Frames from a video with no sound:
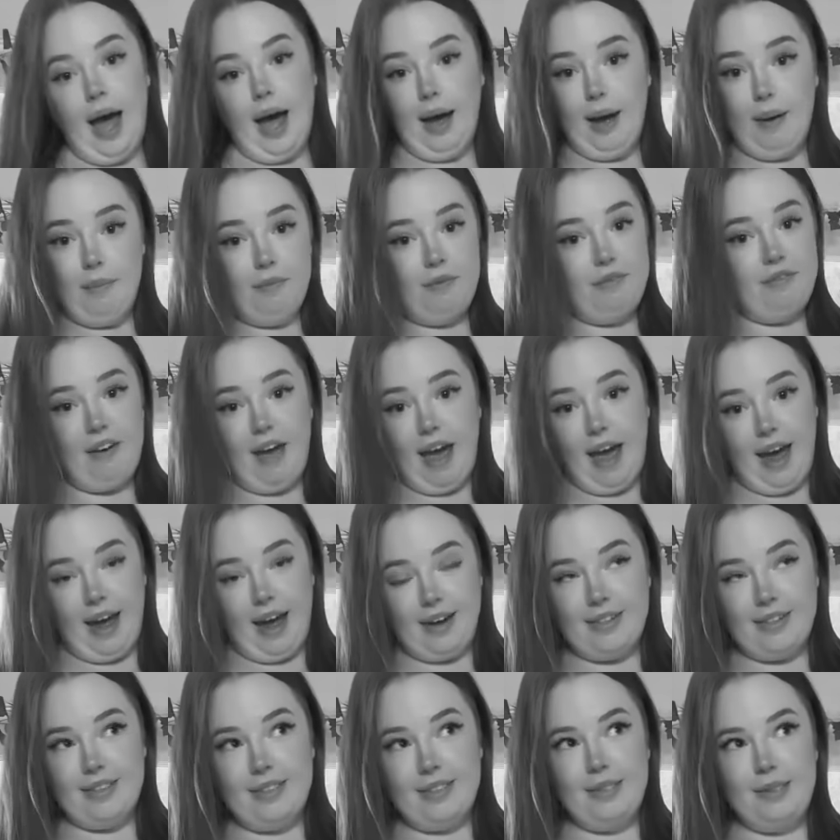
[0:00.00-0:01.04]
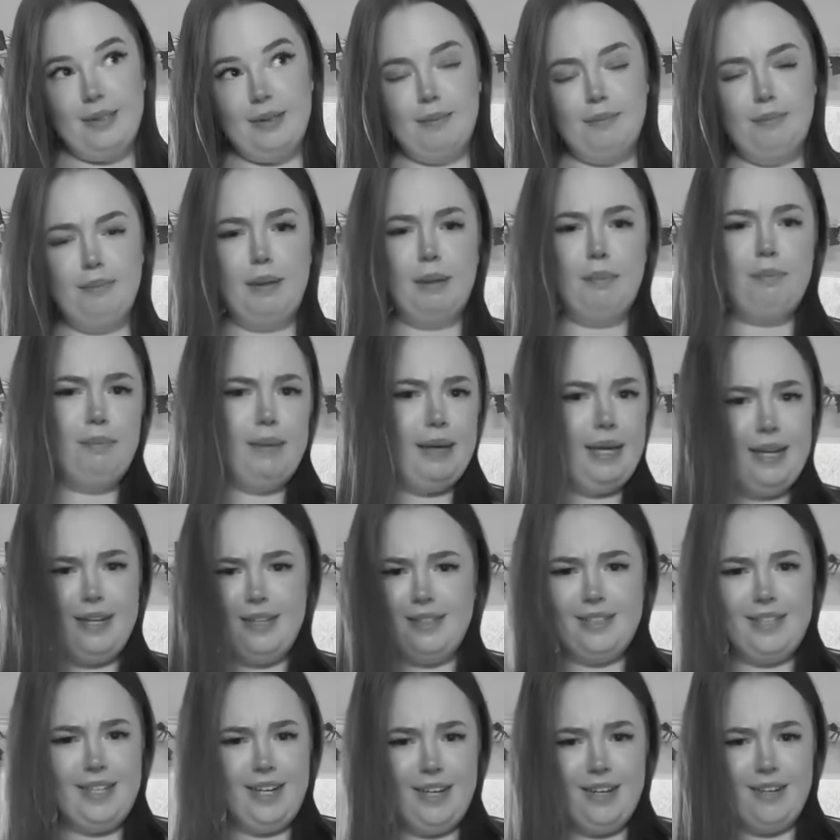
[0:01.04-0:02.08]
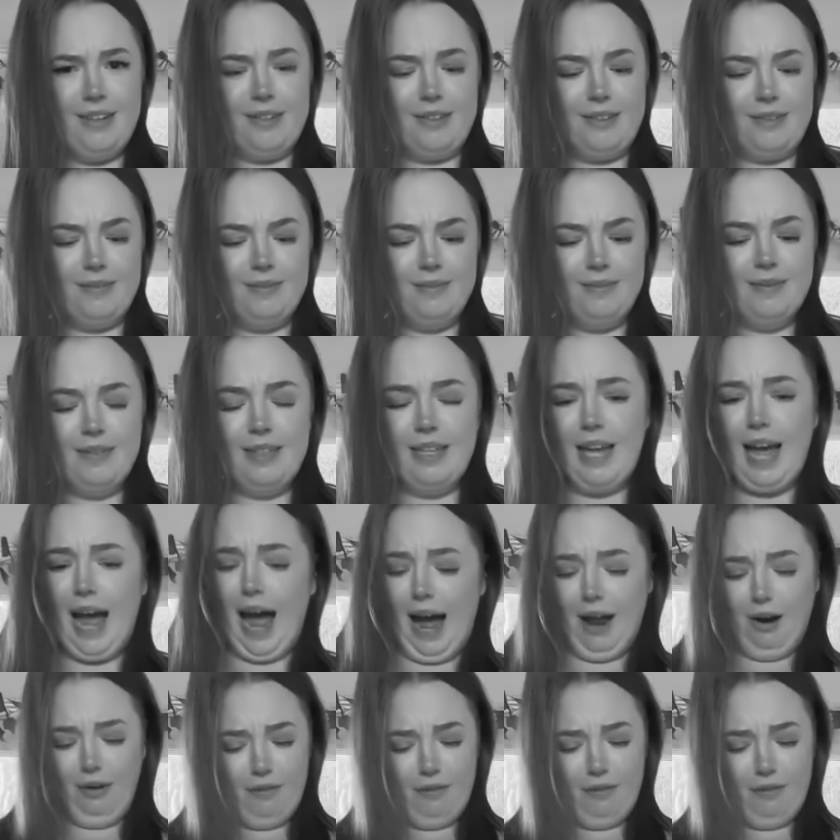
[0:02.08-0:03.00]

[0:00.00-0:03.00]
individuals. And that's what this video is. This